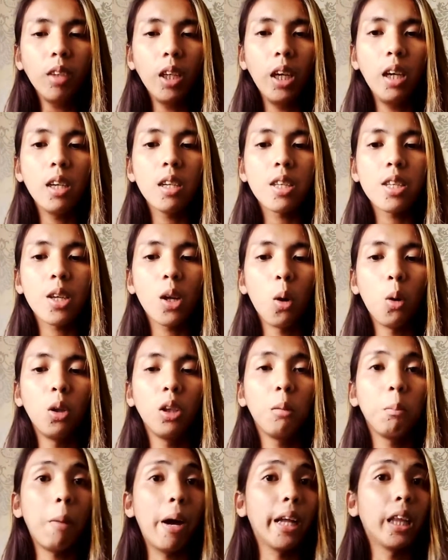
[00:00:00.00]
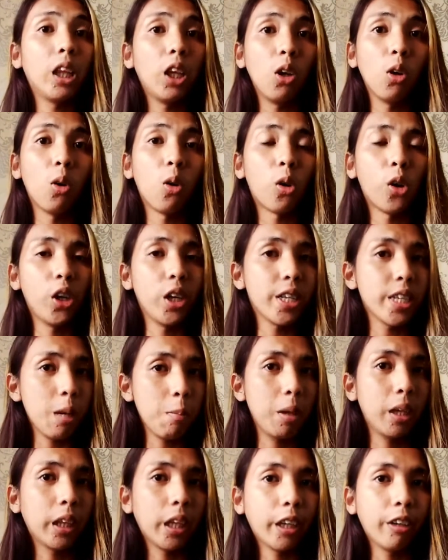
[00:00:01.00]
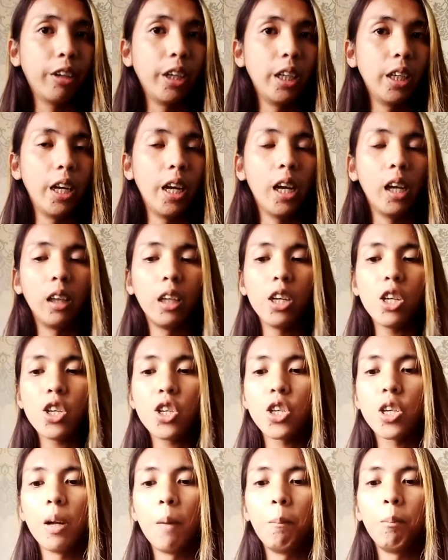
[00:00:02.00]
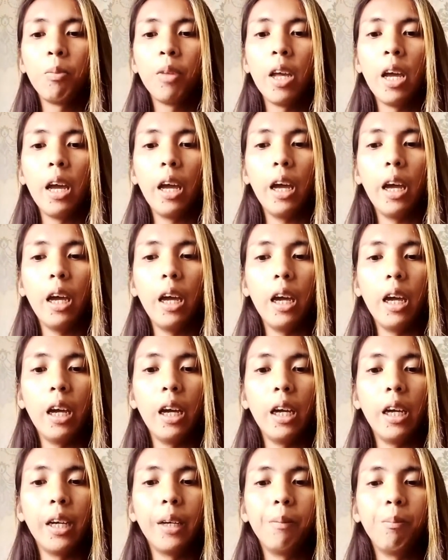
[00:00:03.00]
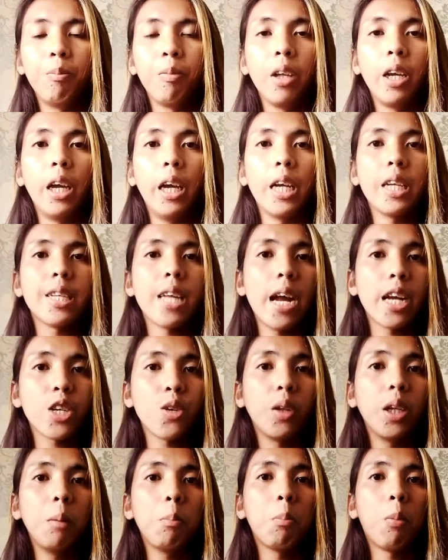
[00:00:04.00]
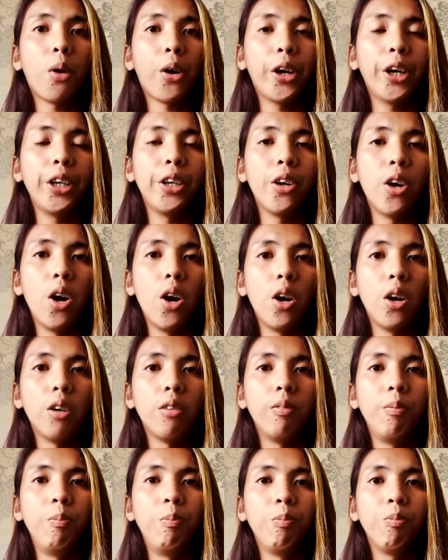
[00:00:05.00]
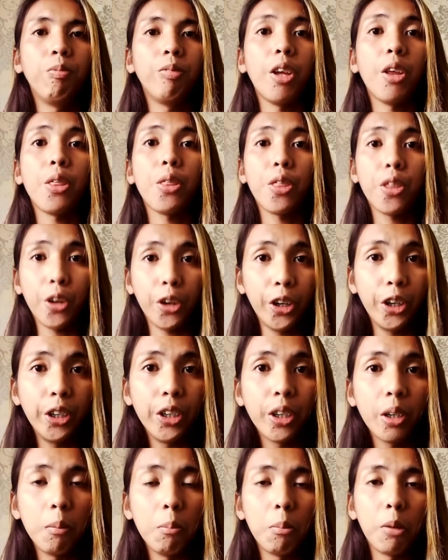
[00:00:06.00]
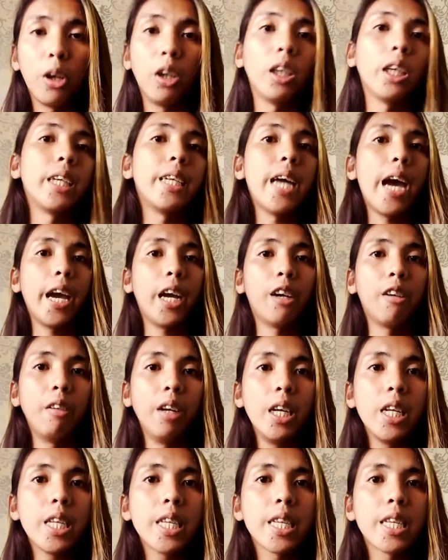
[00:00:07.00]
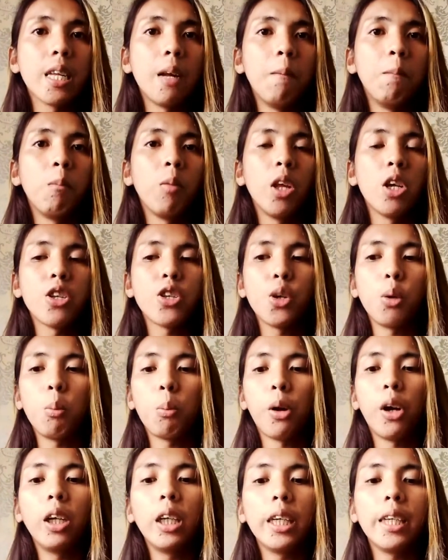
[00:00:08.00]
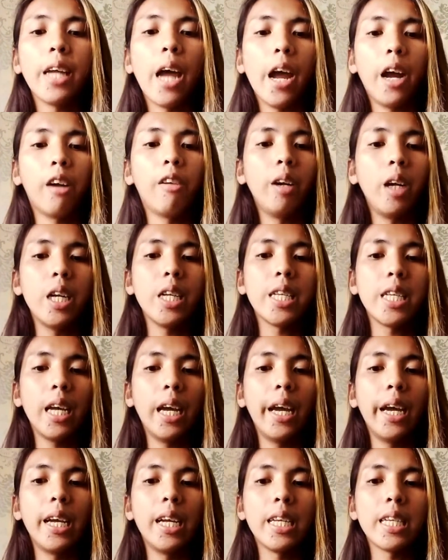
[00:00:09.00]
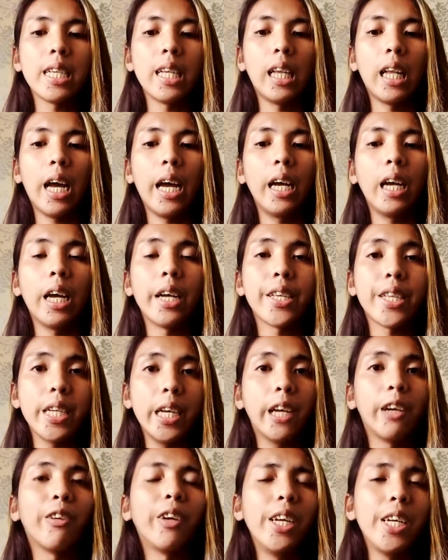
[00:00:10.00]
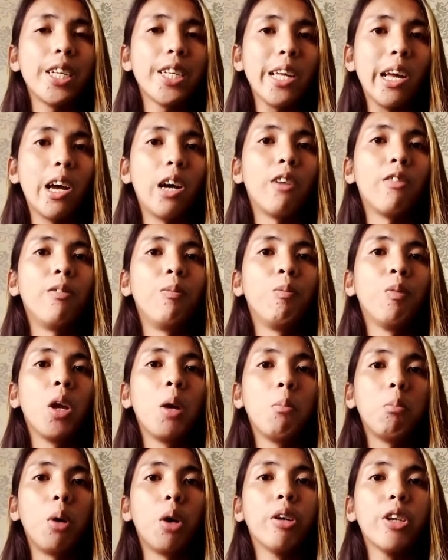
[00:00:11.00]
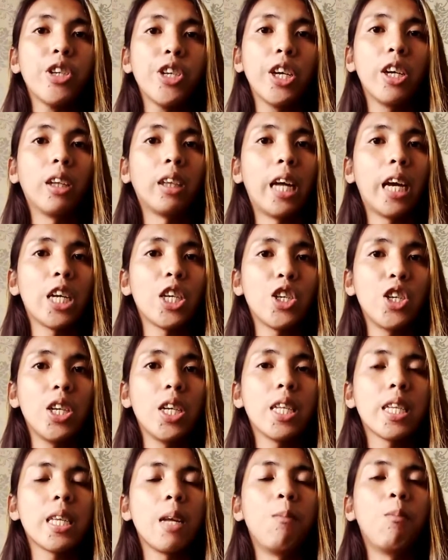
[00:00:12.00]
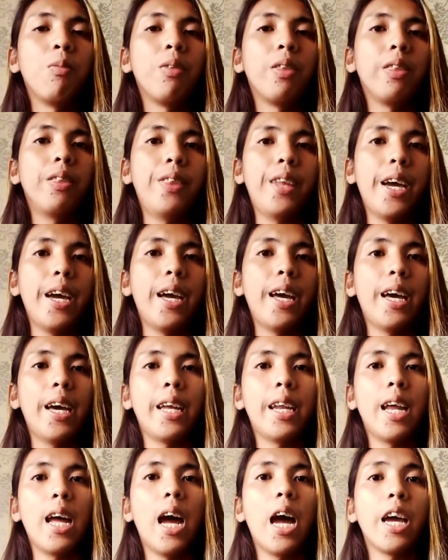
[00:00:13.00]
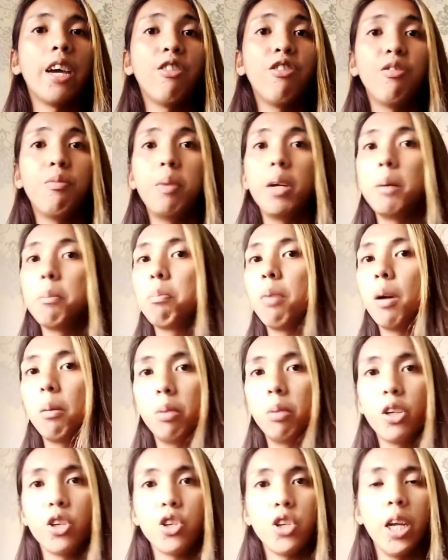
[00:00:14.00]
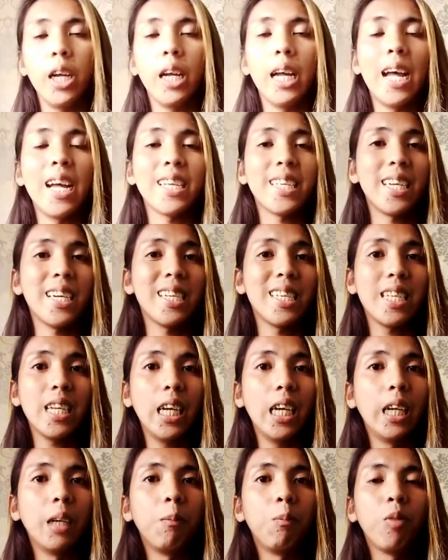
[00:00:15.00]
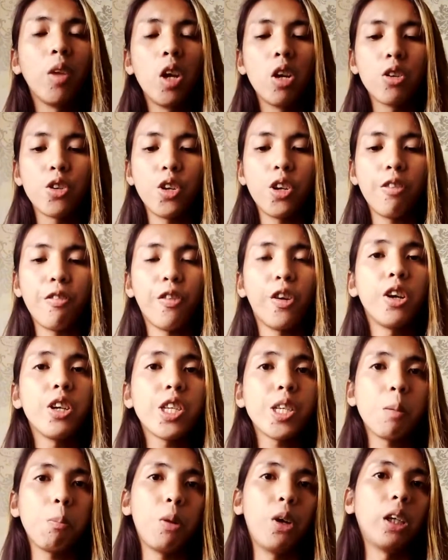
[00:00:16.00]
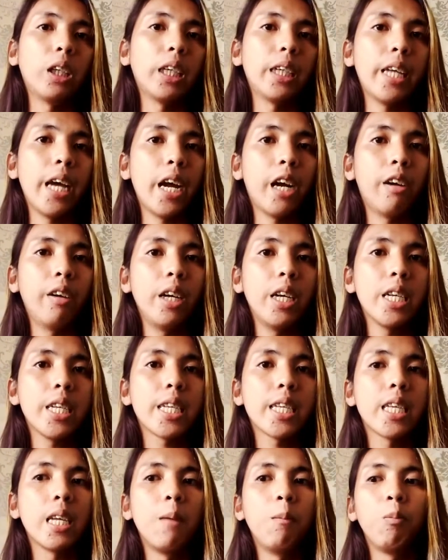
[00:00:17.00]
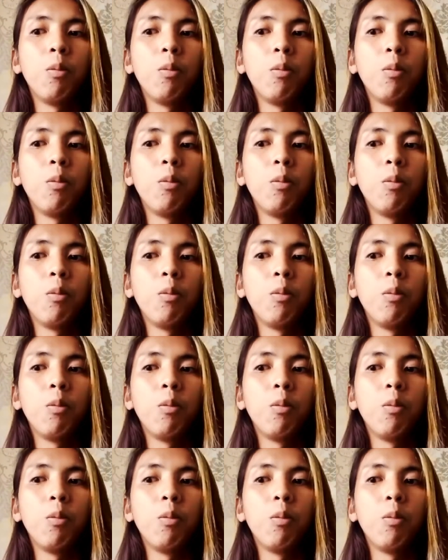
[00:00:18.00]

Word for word: it's called patio or cemetery in English. And it's actually part of the third Merla Diaries. So Merla Diaries is like a series of poetry collections that I've been publishing as a zine. So the first Merla Diaries